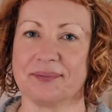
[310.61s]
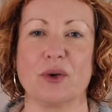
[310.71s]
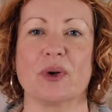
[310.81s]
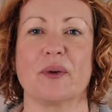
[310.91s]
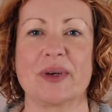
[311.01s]

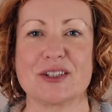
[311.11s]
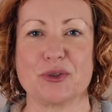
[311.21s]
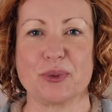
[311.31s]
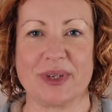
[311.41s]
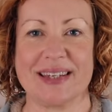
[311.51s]
You are going
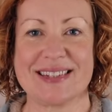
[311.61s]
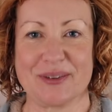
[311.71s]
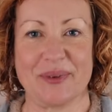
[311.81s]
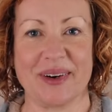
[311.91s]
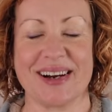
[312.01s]
to get
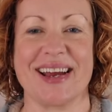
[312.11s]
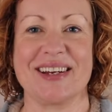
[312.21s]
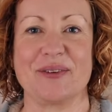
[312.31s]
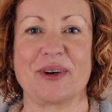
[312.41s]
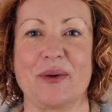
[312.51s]
to work
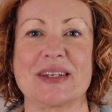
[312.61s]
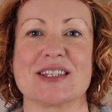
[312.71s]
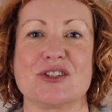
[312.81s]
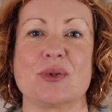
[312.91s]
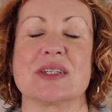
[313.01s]
and you are going
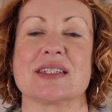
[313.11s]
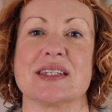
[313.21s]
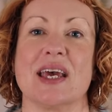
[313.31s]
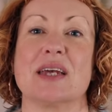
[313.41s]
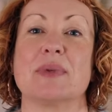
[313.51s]
to do this
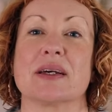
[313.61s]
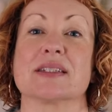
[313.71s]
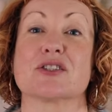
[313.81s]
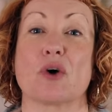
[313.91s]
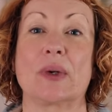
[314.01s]
today because
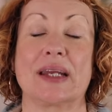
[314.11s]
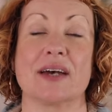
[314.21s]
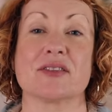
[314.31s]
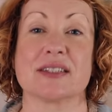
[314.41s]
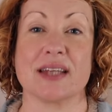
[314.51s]
it's going to
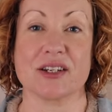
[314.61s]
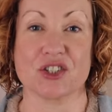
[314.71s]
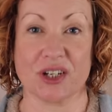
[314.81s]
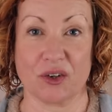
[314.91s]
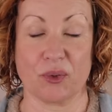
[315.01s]
have such
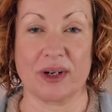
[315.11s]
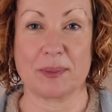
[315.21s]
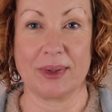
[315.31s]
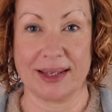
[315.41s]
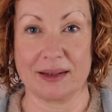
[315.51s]
an
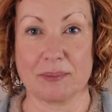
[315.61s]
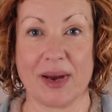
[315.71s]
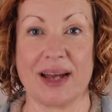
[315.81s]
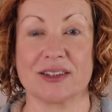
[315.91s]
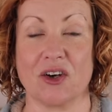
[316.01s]
incredible
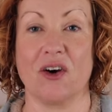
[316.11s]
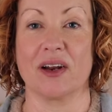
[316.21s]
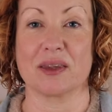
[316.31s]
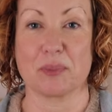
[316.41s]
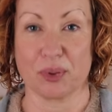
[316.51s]
impact
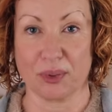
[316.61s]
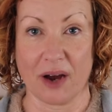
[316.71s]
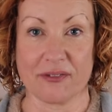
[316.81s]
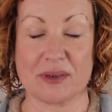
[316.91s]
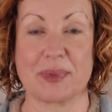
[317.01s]
on the
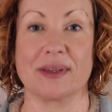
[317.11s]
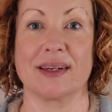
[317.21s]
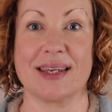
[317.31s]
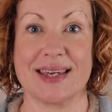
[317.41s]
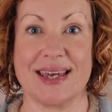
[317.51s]

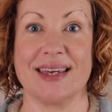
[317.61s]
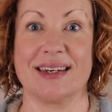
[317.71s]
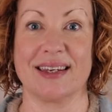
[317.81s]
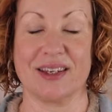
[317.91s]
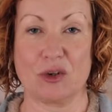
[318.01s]
profitability
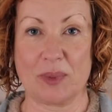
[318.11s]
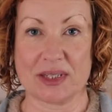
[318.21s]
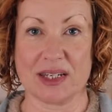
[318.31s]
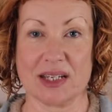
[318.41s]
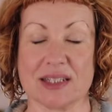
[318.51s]
in your
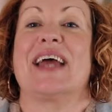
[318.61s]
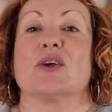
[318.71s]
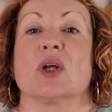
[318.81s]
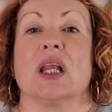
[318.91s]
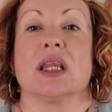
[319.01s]
business. And
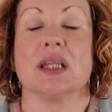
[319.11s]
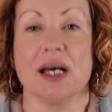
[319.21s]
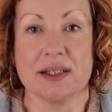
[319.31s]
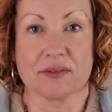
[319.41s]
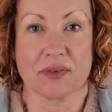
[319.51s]
you're going to
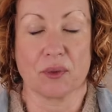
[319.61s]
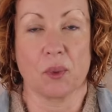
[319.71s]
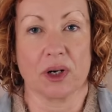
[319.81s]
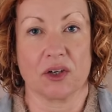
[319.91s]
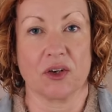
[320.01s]
love the
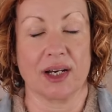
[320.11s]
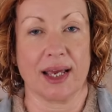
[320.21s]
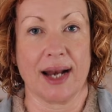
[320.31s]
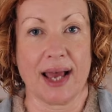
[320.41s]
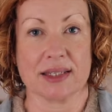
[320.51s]
work you're going to
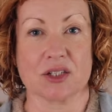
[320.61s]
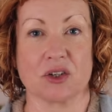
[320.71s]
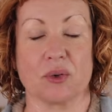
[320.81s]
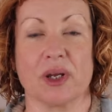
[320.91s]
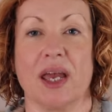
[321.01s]
get asked to
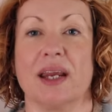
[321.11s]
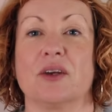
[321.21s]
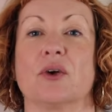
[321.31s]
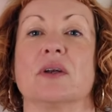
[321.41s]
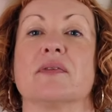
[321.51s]
create, and
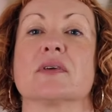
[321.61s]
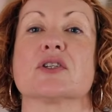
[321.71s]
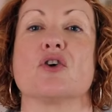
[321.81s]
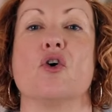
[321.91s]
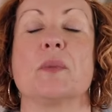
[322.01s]
you're going to feel
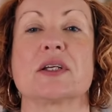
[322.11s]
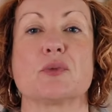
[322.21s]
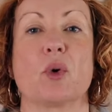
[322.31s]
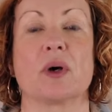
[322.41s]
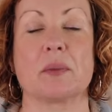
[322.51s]
so
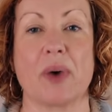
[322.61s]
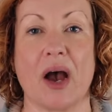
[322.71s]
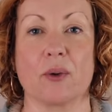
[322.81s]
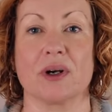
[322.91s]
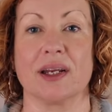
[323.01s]
much more
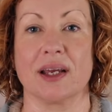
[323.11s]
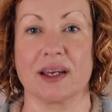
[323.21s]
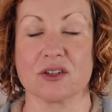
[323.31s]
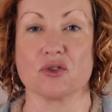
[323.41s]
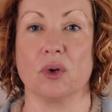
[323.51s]
empowered and in
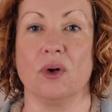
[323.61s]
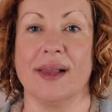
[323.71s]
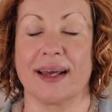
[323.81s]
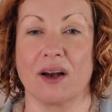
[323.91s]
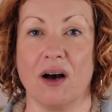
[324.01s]
control
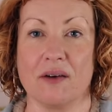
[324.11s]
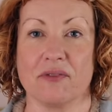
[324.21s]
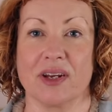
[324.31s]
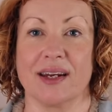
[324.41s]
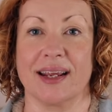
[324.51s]
and
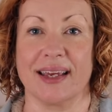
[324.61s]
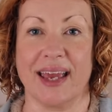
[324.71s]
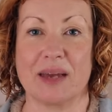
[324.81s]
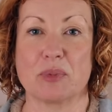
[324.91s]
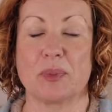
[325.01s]
confident and
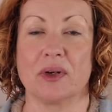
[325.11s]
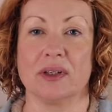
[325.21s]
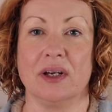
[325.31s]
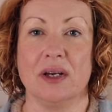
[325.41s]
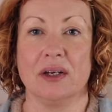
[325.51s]

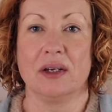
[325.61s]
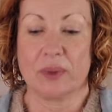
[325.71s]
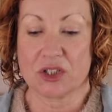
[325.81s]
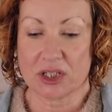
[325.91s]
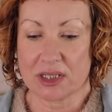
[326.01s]
capable,
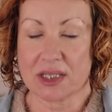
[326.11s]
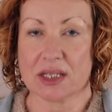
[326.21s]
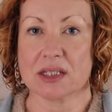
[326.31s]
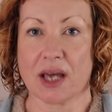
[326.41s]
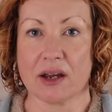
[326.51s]
which is the
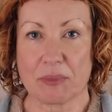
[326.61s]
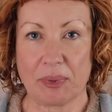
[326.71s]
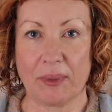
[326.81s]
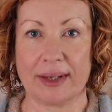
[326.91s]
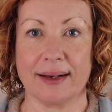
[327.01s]
entire
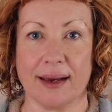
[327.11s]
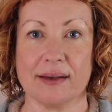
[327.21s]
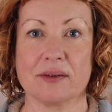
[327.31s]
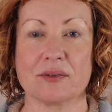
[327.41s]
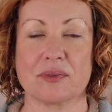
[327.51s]
point
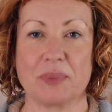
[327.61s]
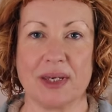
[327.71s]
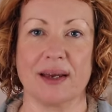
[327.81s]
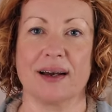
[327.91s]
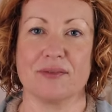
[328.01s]
of
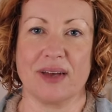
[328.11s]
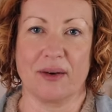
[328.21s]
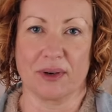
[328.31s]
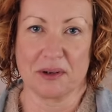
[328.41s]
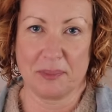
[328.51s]
being a
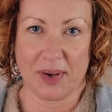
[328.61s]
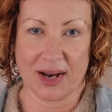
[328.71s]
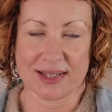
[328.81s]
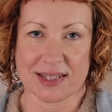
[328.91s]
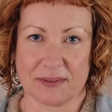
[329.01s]
flower
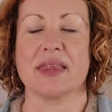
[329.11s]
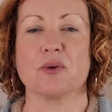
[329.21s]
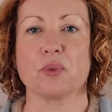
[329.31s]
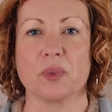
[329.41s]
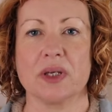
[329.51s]
boss. And
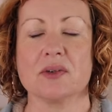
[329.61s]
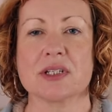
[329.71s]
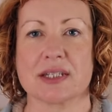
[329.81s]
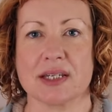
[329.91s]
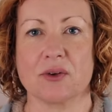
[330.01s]
the real
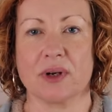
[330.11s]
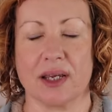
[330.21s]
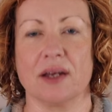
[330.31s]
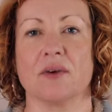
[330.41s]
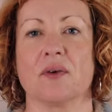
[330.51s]
secret
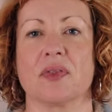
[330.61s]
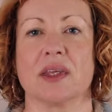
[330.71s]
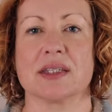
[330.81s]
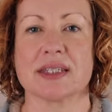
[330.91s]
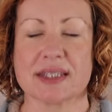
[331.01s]
here,
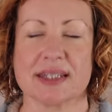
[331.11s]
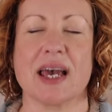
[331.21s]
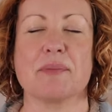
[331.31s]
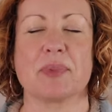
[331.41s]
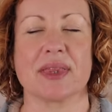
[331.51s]
the
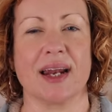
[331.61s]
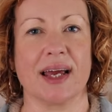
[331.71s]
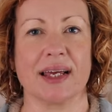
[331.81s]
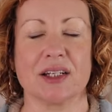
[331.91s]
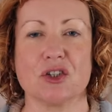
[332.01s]
step that
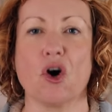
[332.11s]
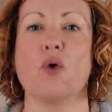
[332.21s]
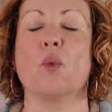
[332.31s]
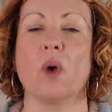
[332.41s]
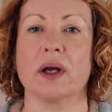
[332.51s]
I
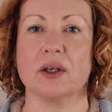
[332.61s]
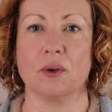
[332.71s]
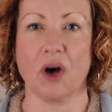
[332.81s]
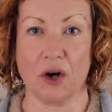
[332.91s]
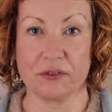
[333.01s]
don't want you
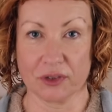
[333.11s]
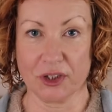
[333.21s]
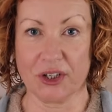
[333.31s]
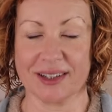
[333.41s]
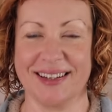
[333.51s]
to
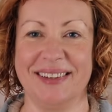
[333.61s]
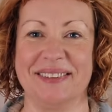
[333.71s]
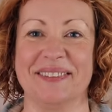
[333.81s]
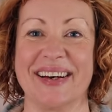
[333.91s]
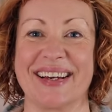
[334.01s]
overlook
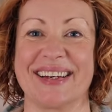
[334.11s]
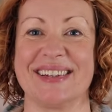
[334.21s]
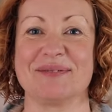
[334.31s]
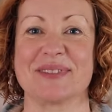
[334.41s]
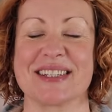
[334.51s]
when it
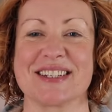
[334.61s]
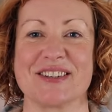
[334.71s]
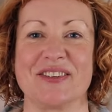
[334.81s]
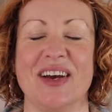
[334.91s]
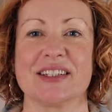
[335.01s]
comes
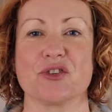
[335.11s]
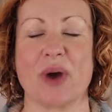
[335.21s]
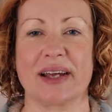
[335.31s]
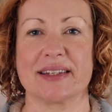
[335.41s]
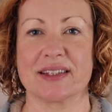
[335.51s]
to
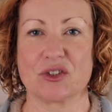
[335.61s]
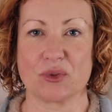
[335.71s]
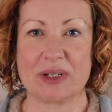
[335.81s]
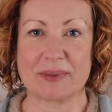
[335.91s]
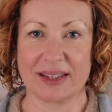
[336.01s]
attracting
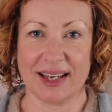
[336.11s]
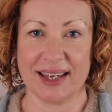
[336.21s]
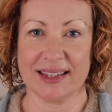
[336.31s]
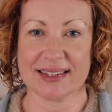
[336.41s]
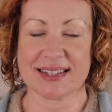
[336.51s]
dream
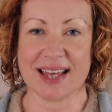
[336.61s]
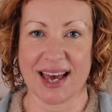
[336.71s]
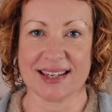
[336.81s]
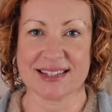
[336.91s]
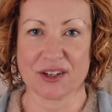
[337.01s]
clients
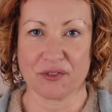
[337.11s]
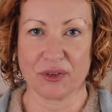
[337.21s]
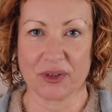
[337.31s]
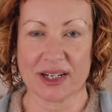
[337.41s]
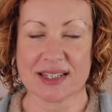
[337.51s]
as a
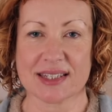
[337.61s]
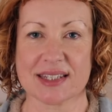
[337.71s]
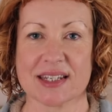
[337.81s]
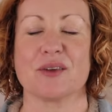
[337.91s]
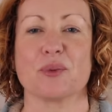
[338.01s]

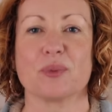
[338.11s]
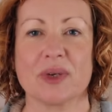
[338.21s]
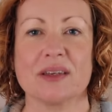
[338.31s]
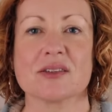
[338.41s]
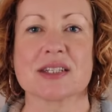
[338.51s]
florist, the
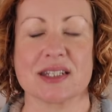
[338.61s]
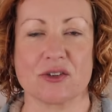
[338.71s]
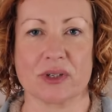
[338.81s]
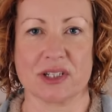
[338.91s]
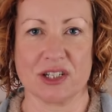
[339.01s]
real
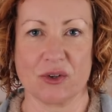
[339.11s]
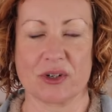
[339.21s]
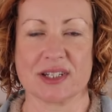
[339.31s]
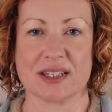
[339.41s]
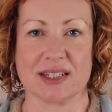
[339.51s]
secret to
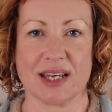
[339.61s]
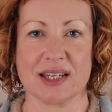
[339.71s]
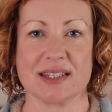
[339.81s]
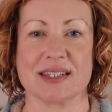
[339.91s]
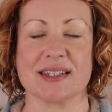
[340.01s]
your
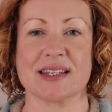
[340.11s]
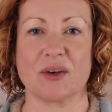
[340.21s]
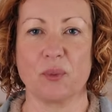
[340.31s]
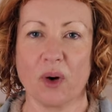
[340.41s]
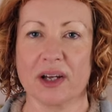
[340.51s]
success is I
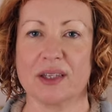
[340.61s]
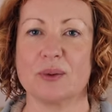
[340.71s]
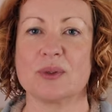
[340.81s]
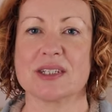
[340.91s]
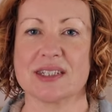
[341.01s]
want
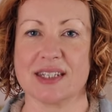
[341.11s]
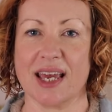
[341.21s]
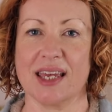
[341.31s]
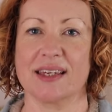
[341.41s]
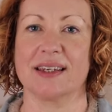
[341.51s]
you to
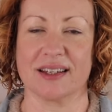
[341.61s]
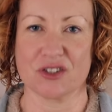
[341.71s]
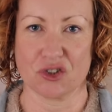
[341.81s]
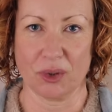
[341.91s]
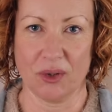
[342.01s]
take
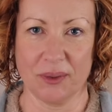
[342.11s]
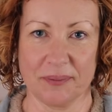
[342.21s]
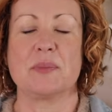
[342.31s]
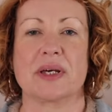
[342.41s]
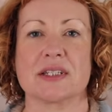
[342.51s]

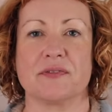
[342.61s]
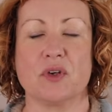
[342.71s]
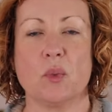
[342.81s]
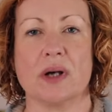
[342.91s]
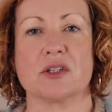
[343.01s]
control. Because if
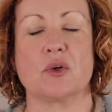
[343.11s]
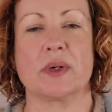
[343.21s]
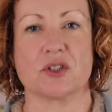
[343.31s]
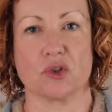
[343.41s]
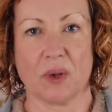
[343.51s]
you want to
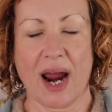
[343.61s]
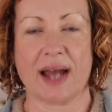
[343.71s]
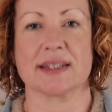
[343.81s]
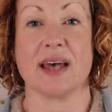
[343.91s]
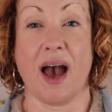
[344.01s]

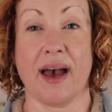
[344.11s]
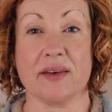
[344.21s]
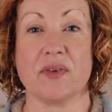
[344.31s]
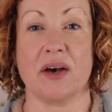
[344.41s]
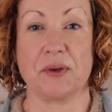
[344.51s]
attract
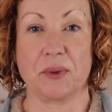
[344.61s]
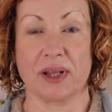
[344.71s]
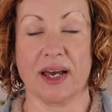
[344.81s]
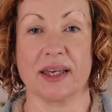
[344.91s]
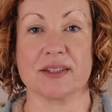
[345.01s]
high value
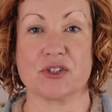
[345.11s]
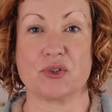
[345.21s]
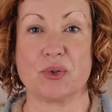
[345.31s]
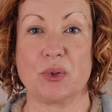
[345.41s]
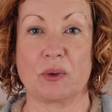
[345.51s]
clients
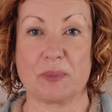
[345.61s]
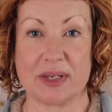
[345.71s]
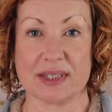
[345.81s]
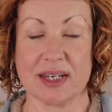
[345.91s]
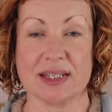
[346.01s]
to your
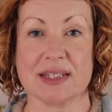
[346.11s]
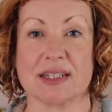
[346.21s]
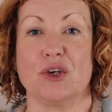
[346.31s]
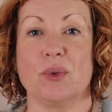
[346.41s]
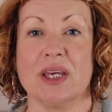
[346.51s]
business,
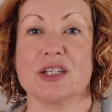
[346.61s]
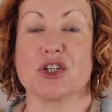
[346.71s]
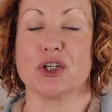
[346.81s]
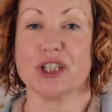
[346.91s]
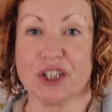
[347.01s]
you need
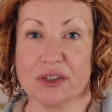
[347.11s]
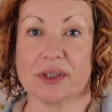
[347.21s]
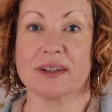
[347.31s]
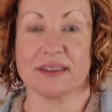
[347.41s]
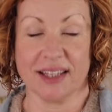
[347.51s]
to
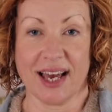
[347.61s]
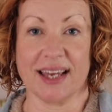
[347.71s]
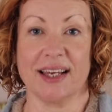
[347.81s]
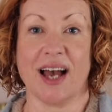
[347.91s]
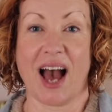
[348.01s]
look
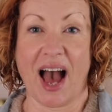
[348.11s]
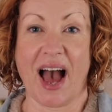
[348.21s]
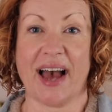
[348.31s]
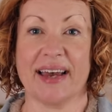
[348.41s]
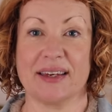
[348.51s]
like a
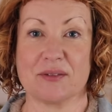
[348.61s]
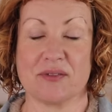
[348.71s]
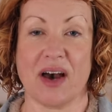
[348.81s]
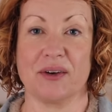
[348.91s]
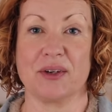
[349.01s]
high
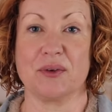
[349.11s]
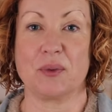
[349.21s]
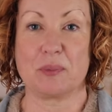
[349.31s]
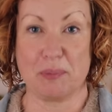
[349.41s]
value